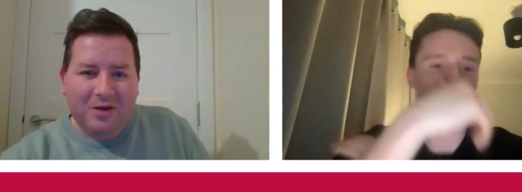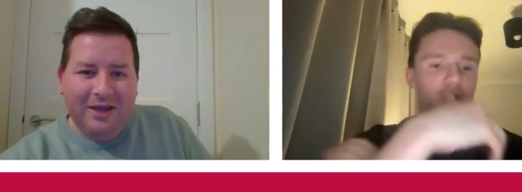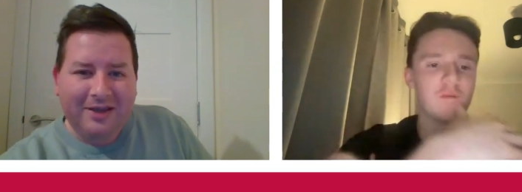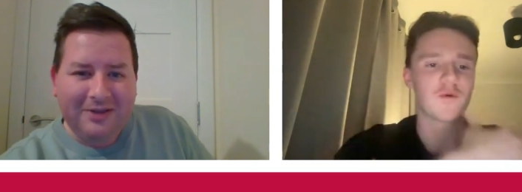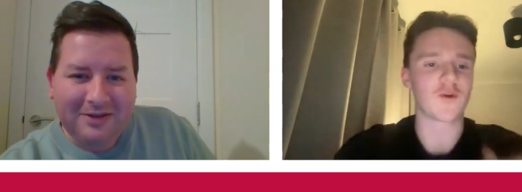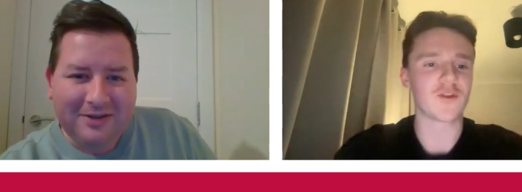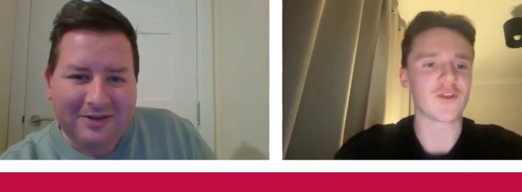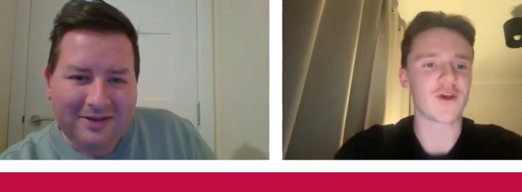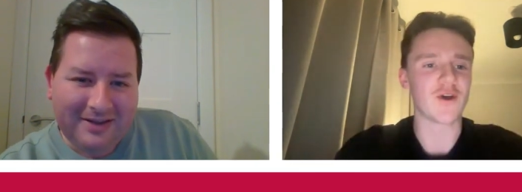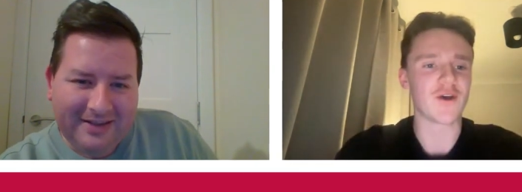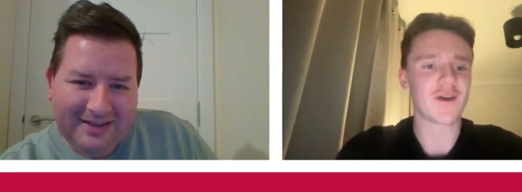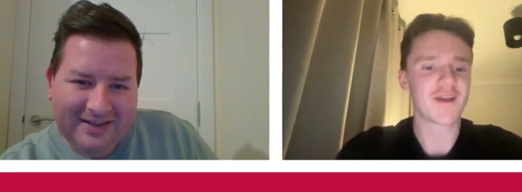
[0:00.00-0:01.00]
Speaker 1: Okay. What are we going to
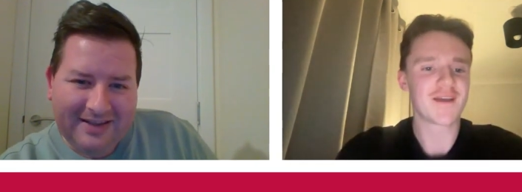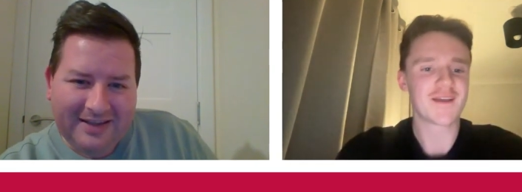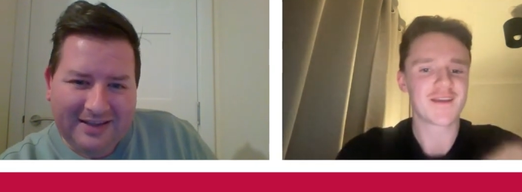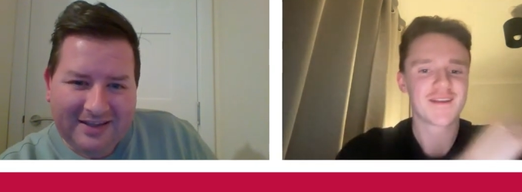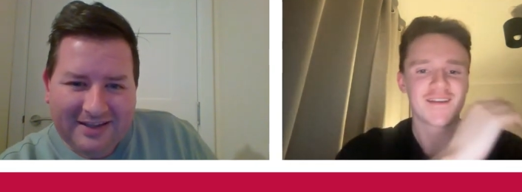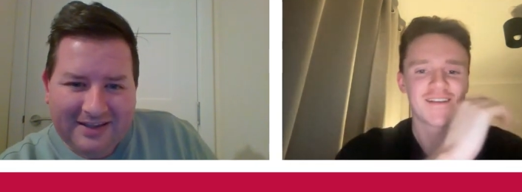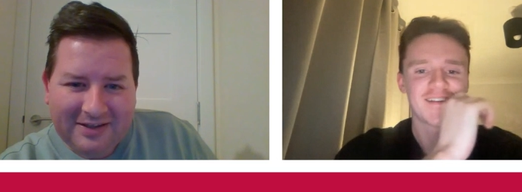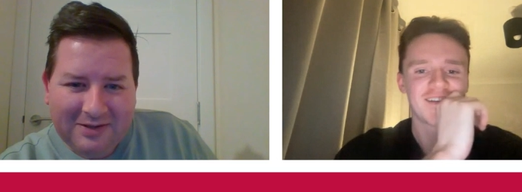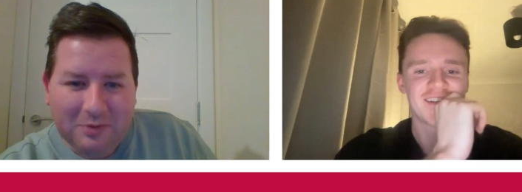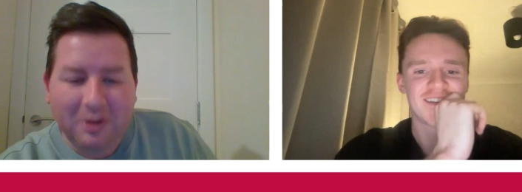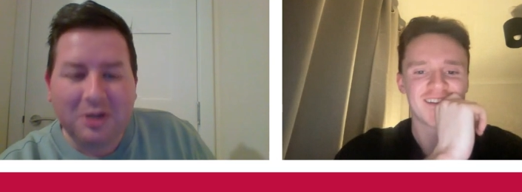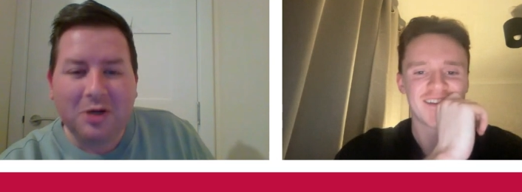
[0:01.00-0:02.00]
do?
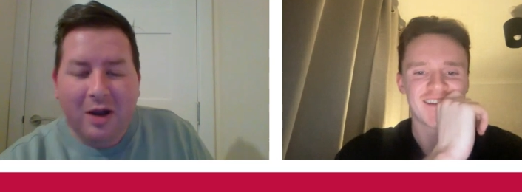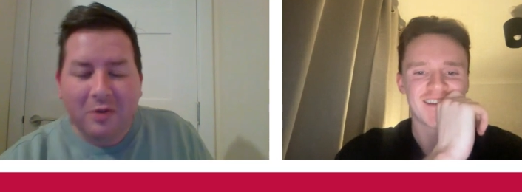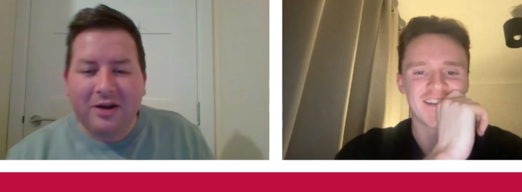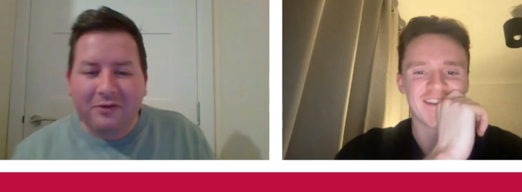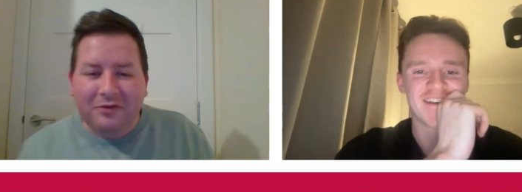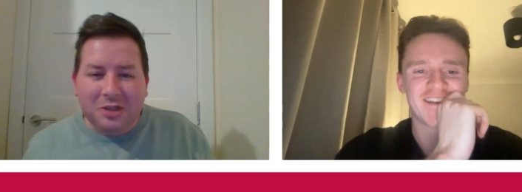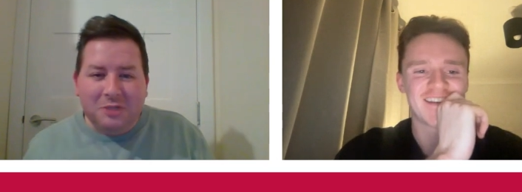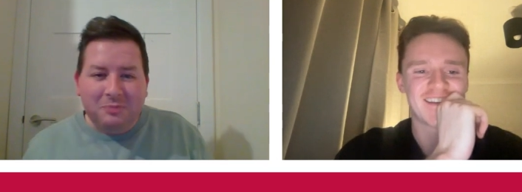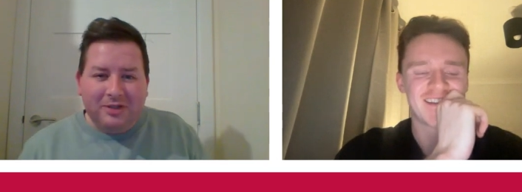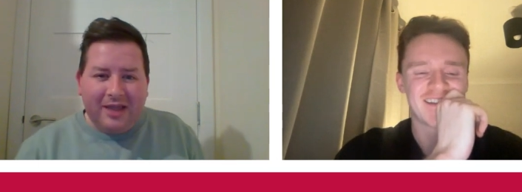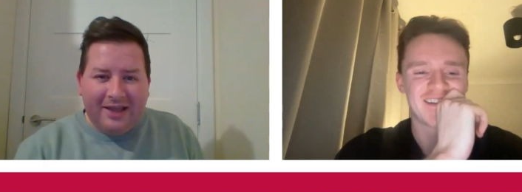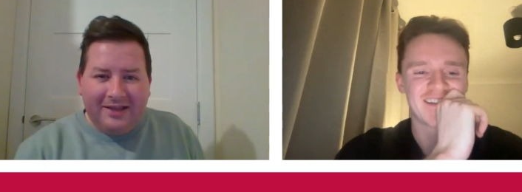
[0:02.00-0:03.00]
Well, you're now going to have to just
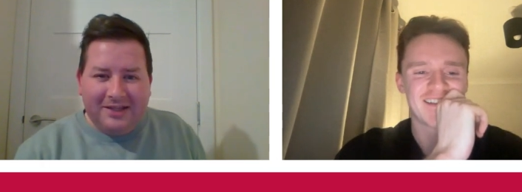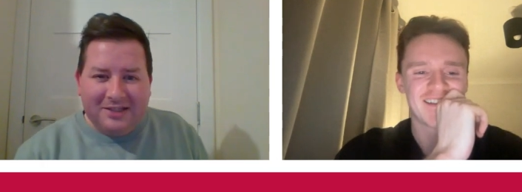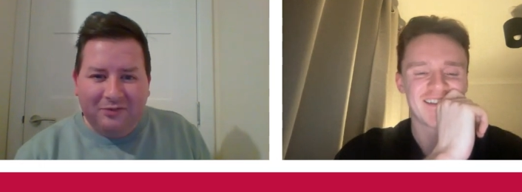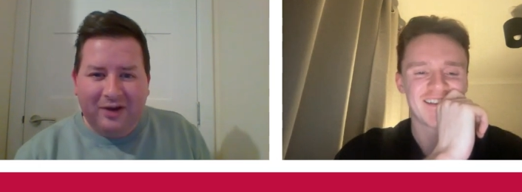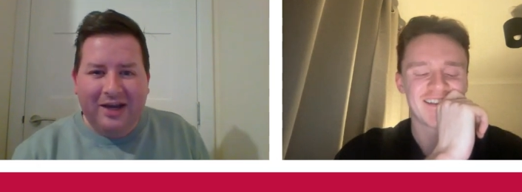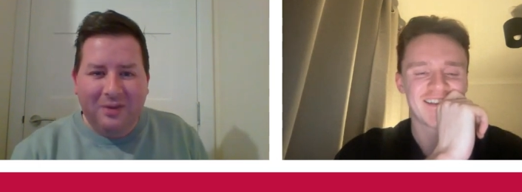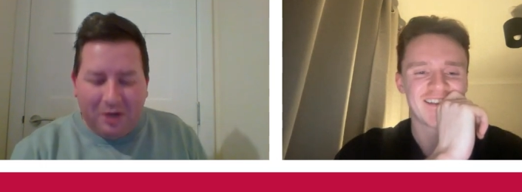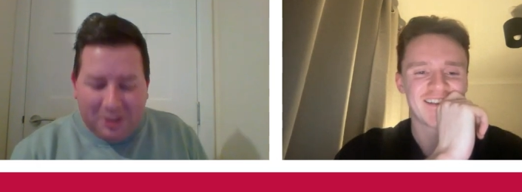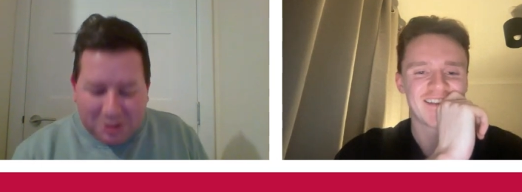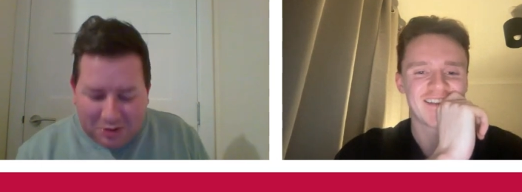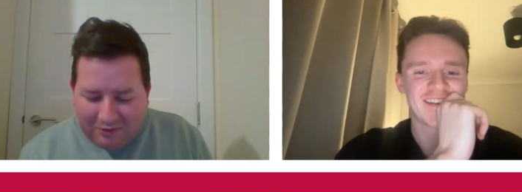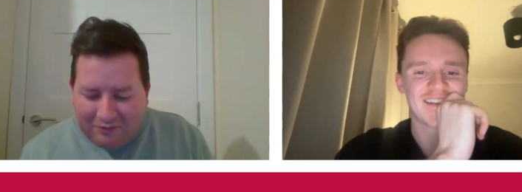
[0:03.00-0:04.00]
pretend it's Friday. What are
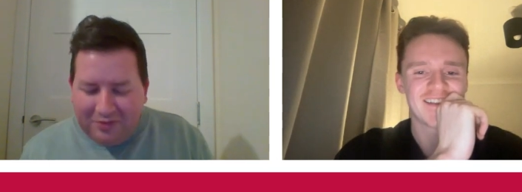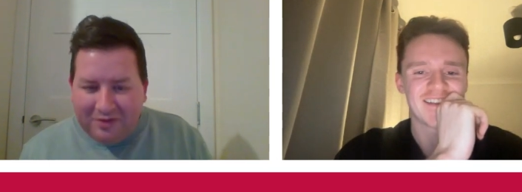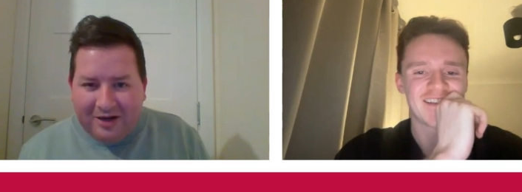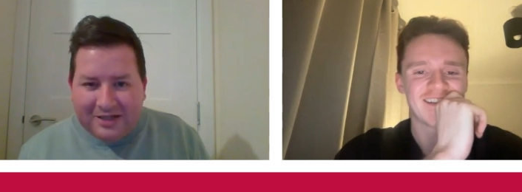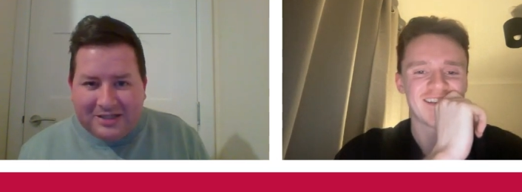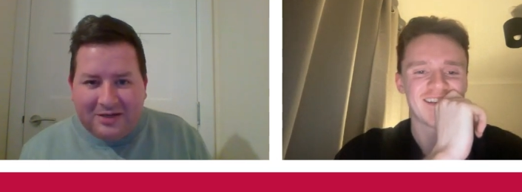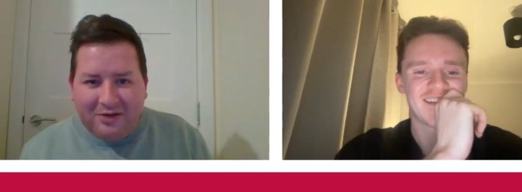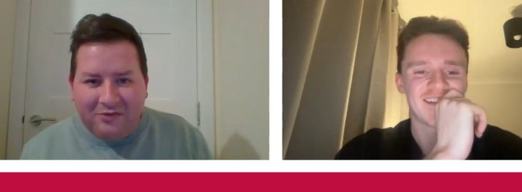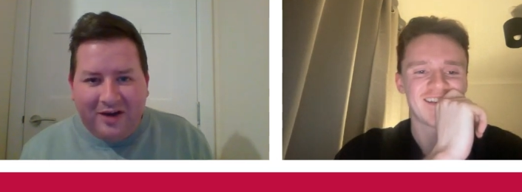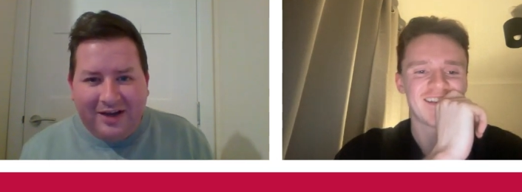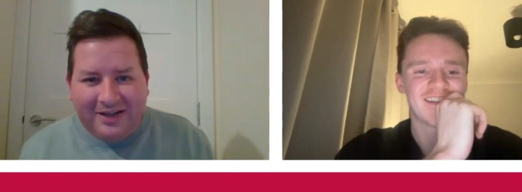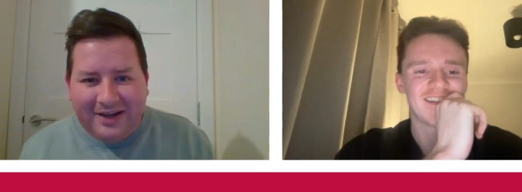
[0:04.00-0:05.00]
you doing for the rest of your
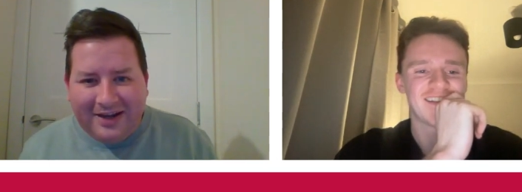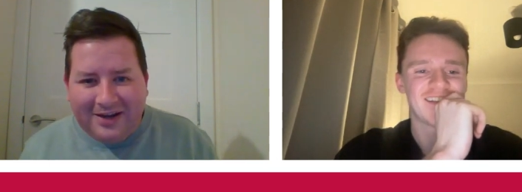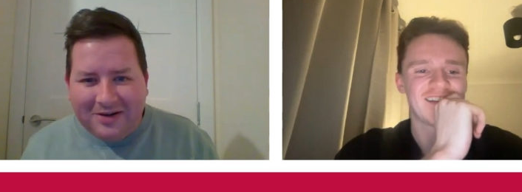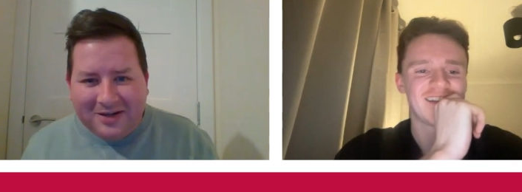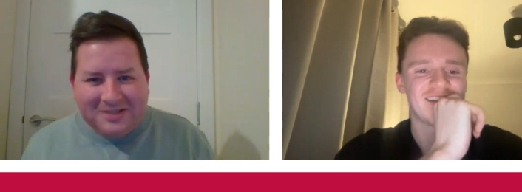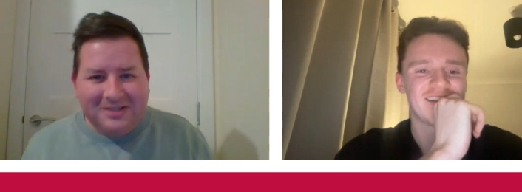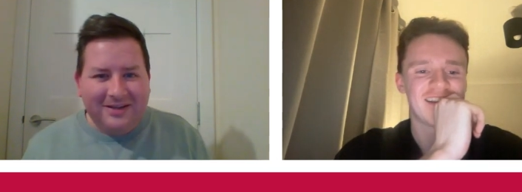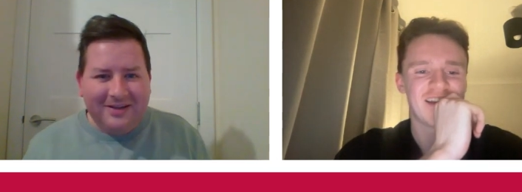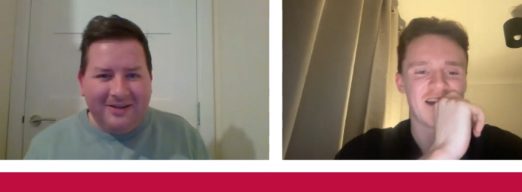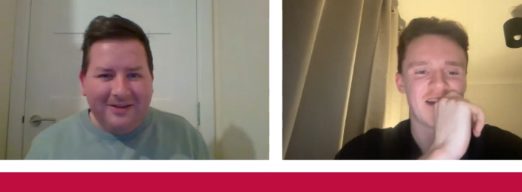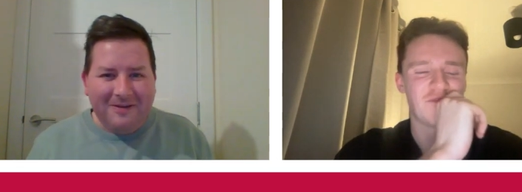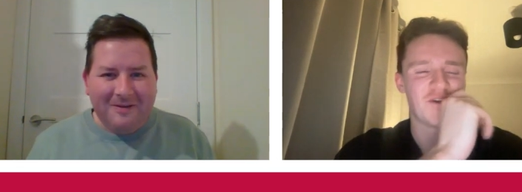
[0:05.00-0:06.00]
Friday night, Kris?
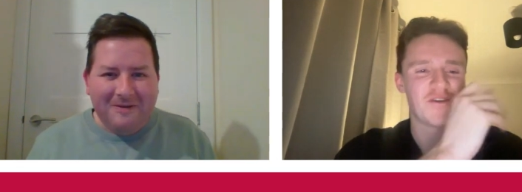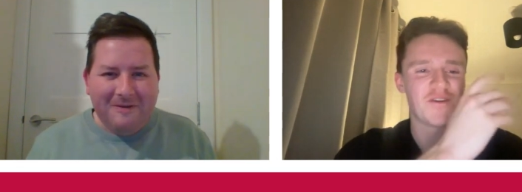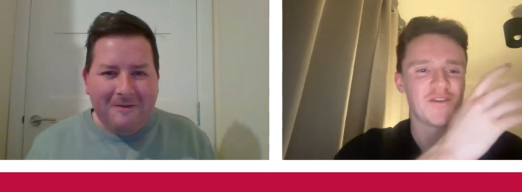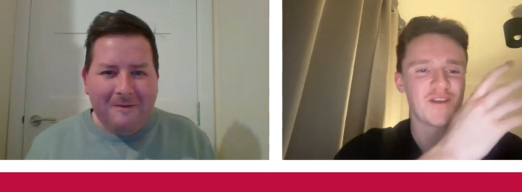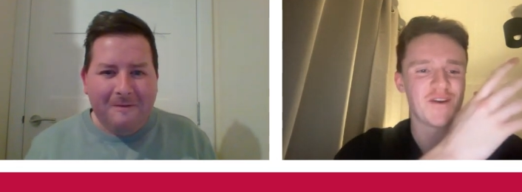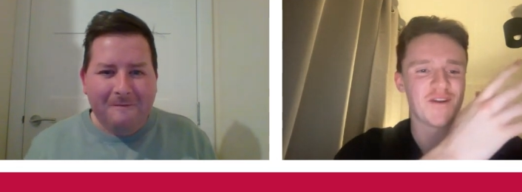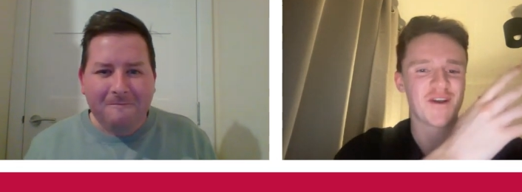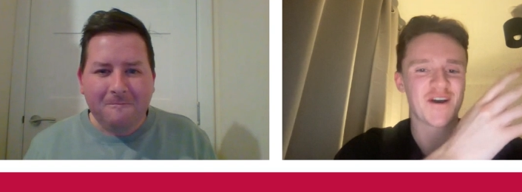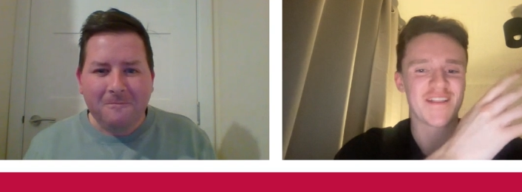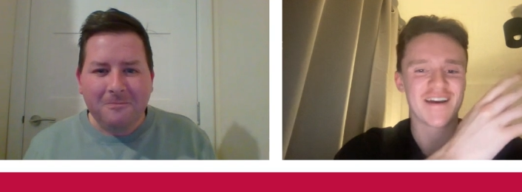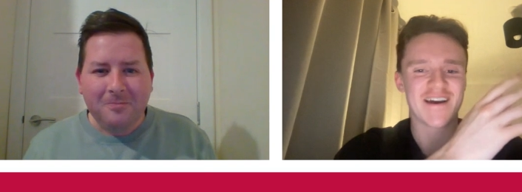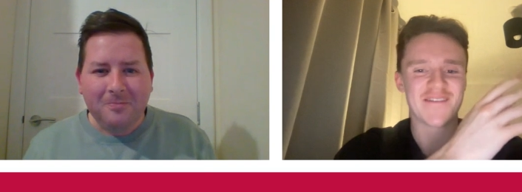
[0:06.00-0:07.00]
What are you going to do? You got to
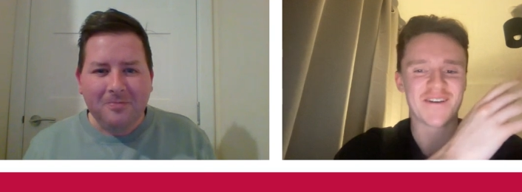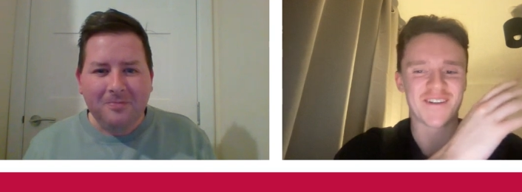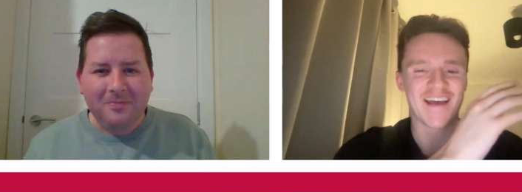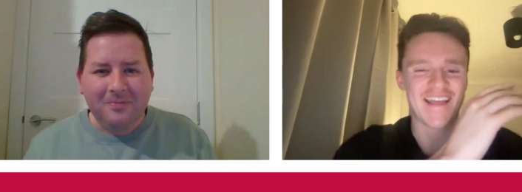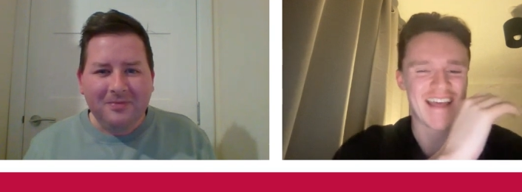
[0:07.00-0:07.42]
cut that out, on?